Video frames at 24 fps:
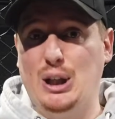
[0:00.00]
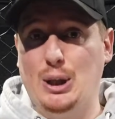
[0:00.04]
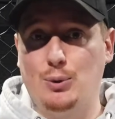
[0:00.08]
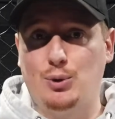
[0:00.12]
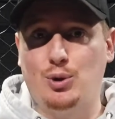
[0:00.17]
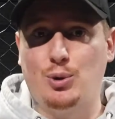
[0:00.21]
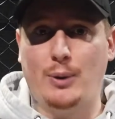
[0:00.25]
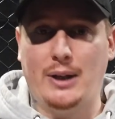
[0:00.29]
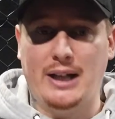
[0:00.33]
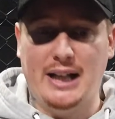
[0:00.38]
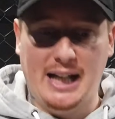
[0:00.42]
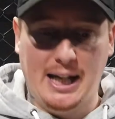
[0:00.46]
you know,
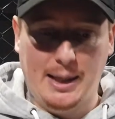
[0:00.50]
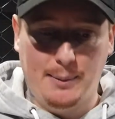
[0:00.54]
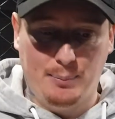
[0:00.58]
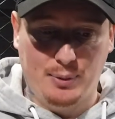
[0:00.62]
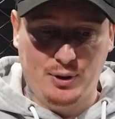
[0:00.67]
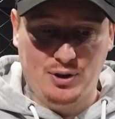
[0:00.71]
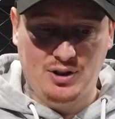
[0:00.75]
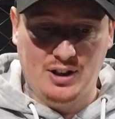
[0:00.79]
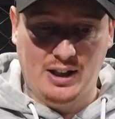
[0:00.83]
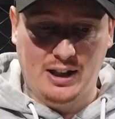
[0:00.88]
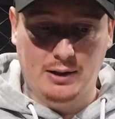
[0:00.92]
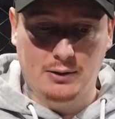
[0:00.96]

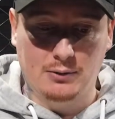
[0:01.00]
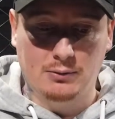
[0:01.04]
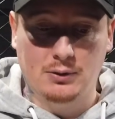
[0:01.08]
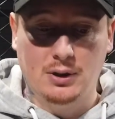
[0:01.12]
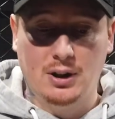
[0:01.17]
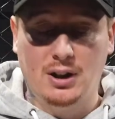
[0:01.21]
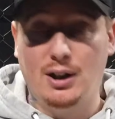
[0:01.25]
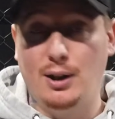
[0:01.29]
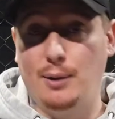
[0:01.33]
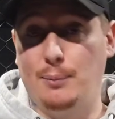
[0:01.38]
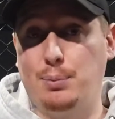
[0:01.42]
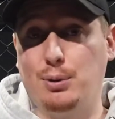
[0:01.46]
28%
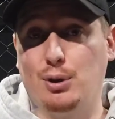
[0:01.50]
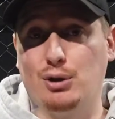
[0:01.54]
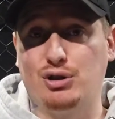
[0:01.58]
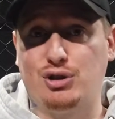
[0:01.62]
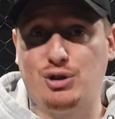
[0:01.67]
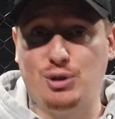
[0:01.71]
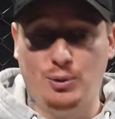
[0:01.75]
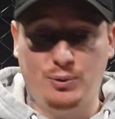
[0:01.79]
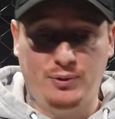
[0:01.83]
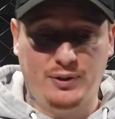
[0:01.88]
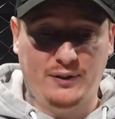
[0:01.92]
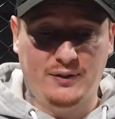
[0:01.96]
at plus
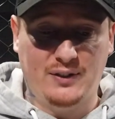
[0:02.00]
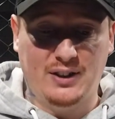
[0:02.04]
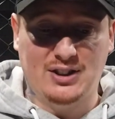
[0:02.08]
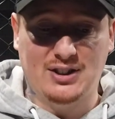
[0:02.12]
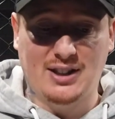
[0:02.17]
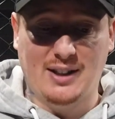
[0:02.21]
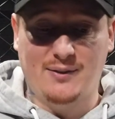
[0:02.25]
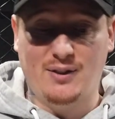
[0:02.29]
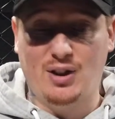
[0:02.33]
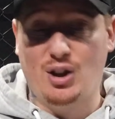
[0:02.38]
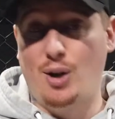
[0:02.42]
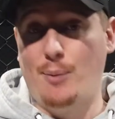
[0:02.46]

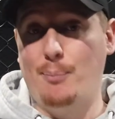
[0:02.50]
257